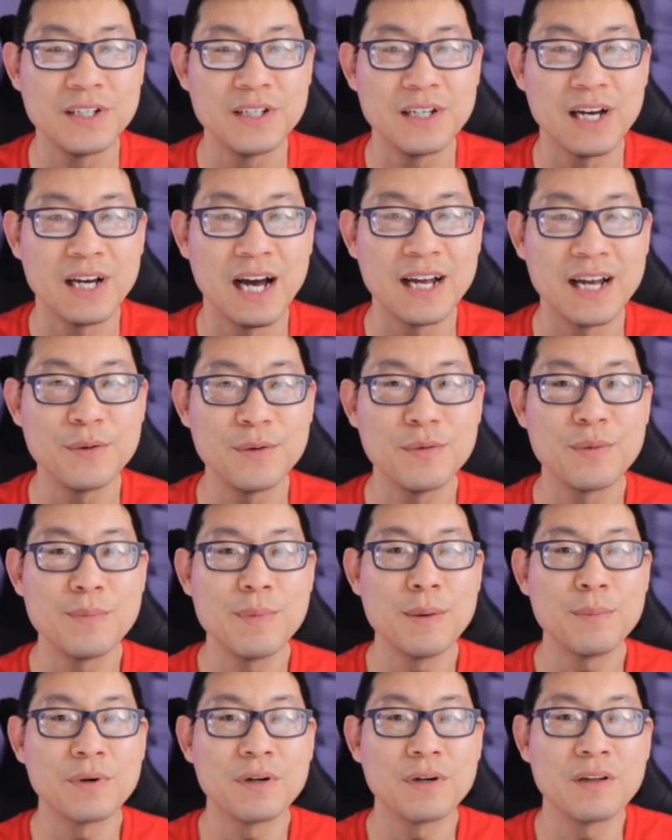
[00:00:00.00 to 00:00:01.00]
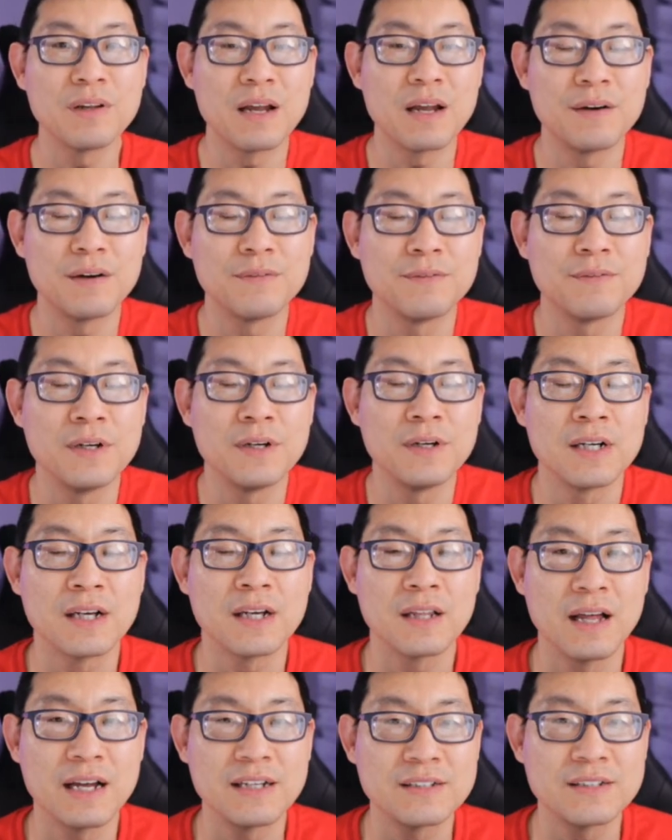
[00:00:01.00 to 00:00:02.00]
I remember a lot of
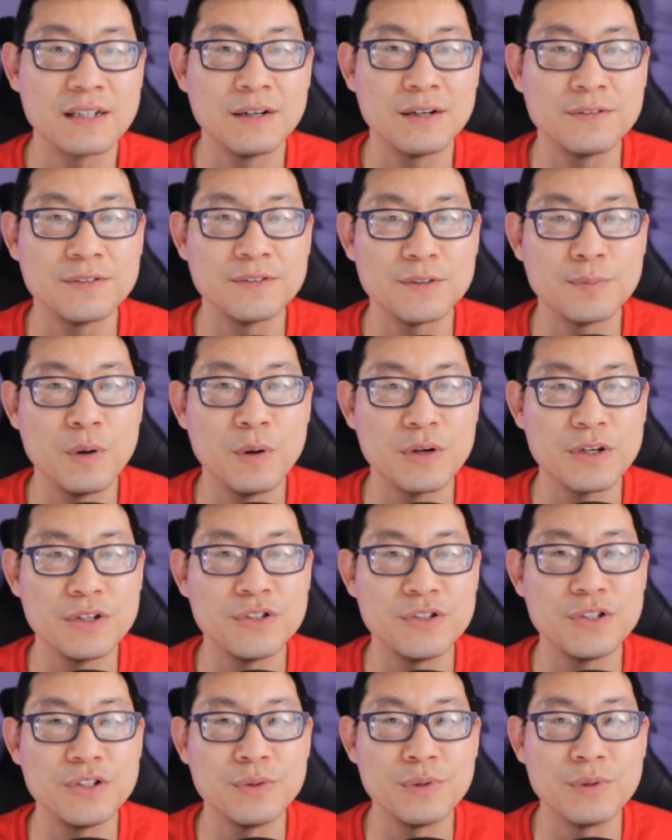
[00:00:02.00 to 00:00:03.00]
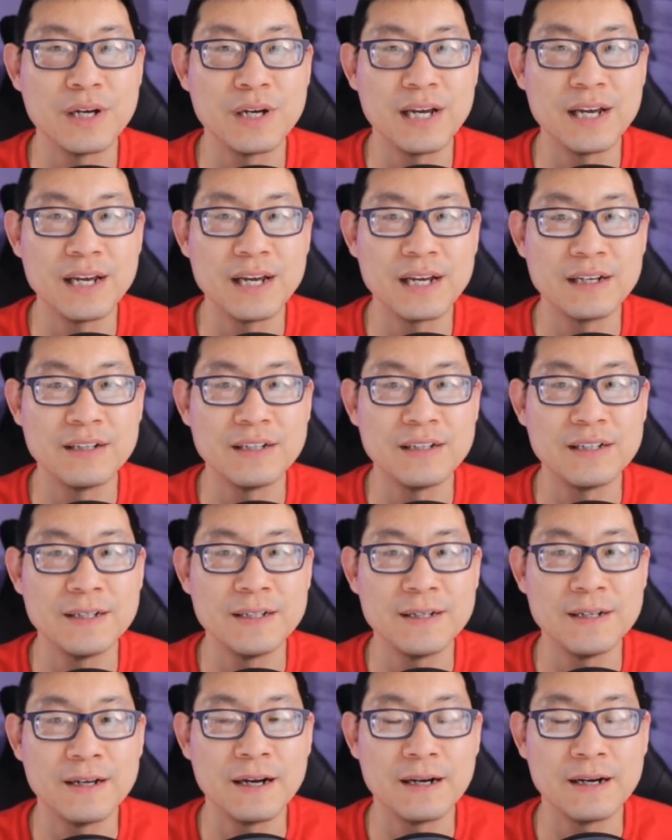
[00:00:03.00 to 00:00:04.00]
clients that I've spoken to, and
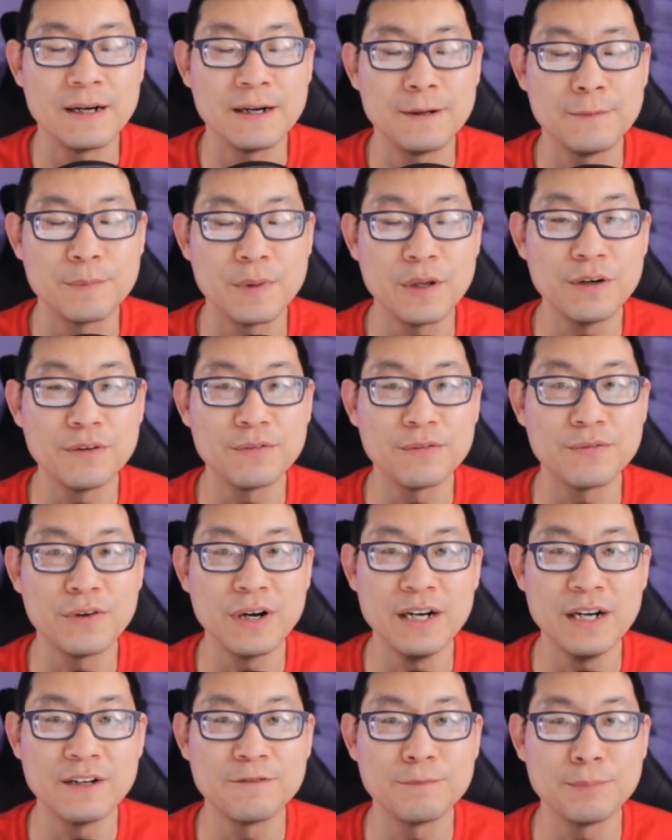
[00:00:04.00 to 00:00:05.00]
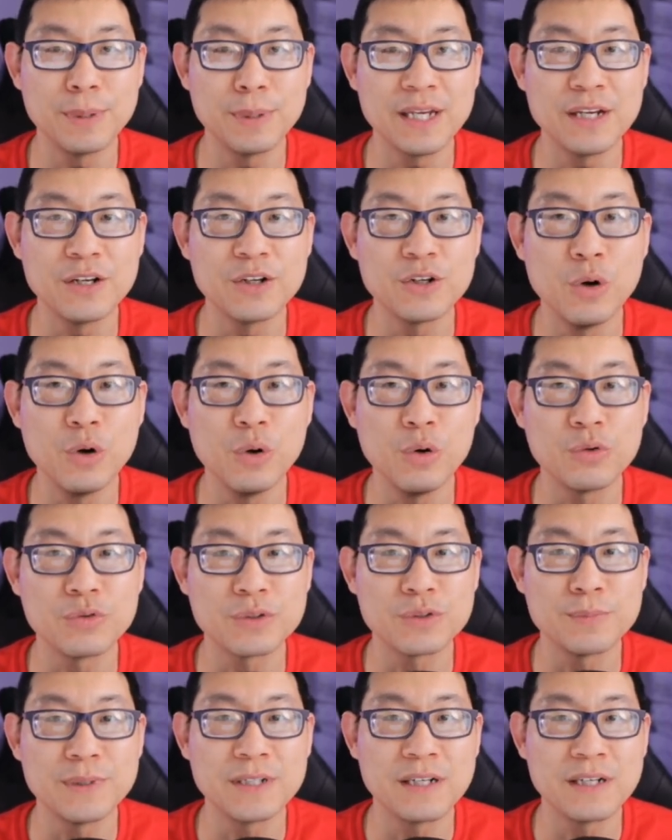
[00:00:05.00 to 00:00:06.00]
they're afraid of picking
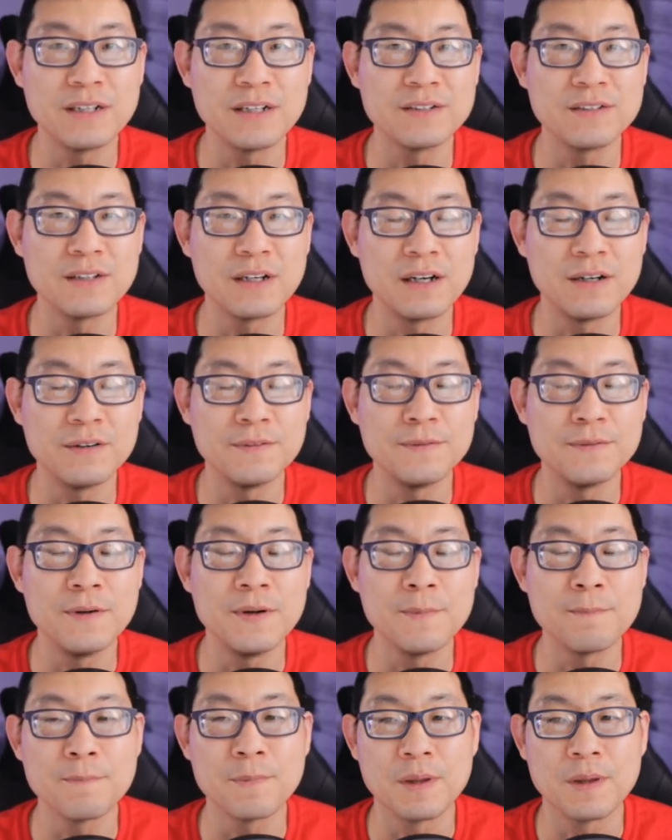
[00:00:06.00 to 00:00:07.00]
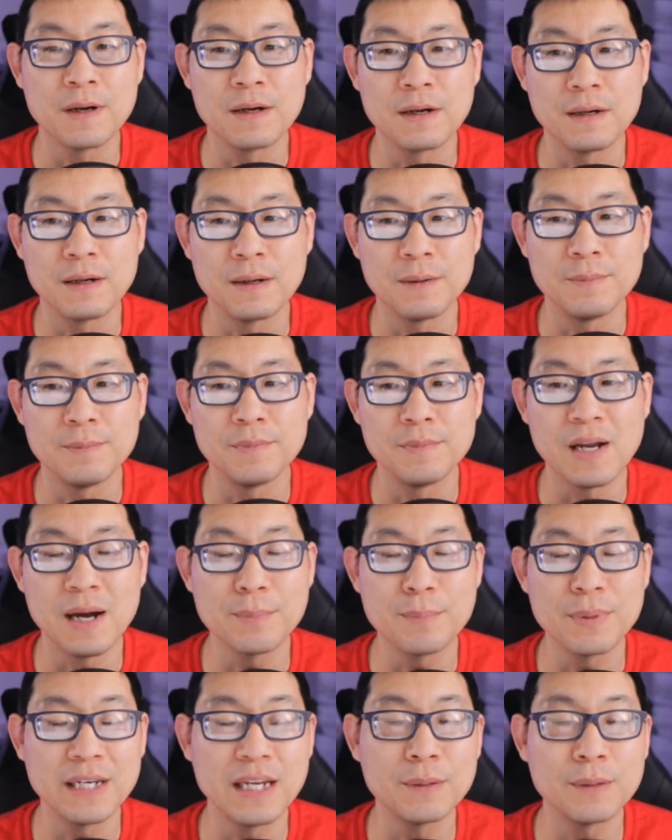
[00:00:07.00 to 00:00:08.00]
goals because of
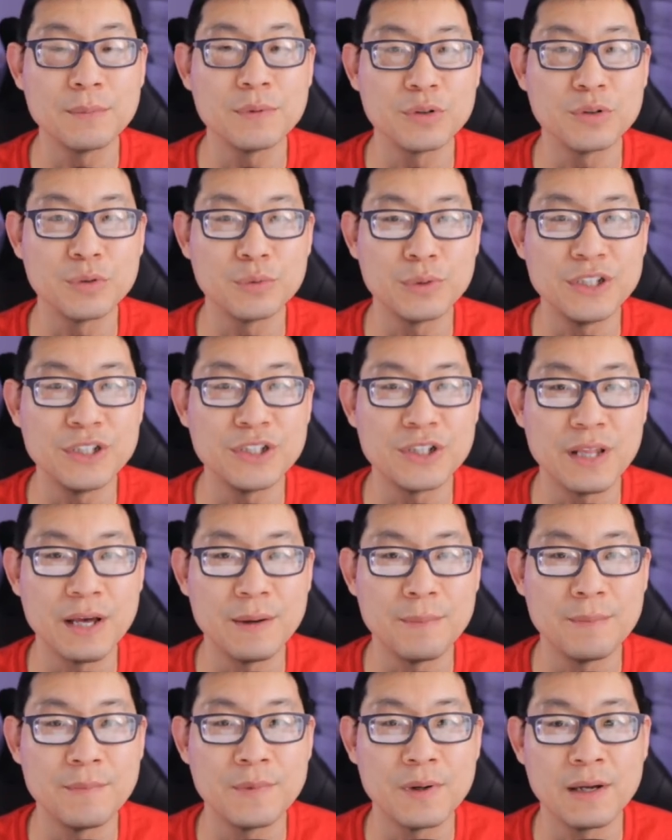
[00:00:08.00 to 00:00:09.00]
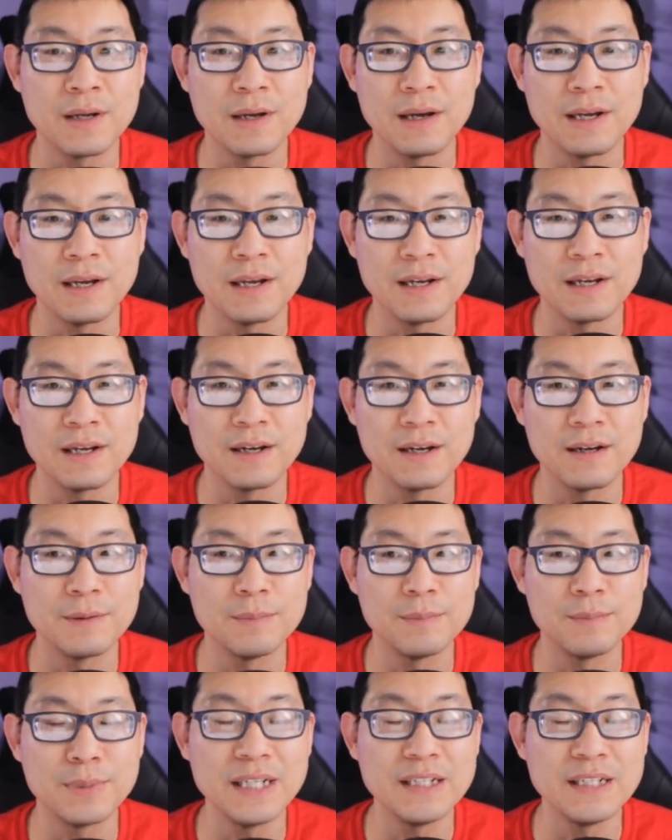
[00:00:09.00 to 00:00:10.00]
not being able to reach them
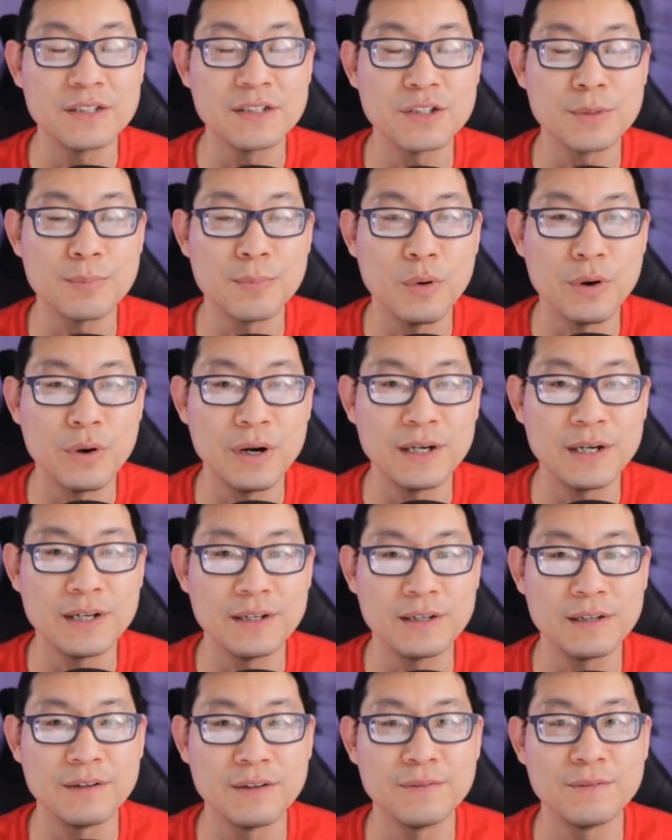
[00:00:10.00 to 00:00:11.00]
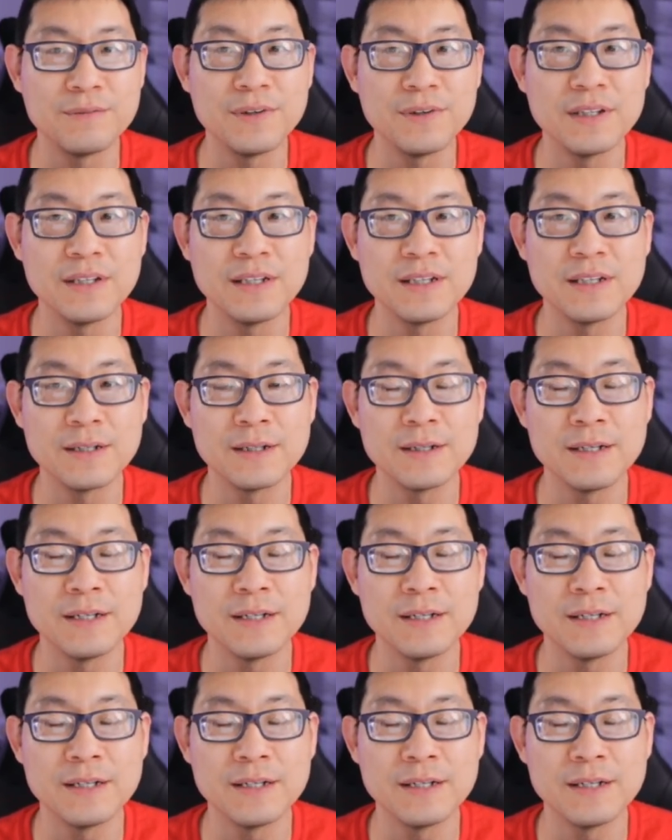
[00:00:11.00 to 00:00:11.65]
and being disappointed and feeling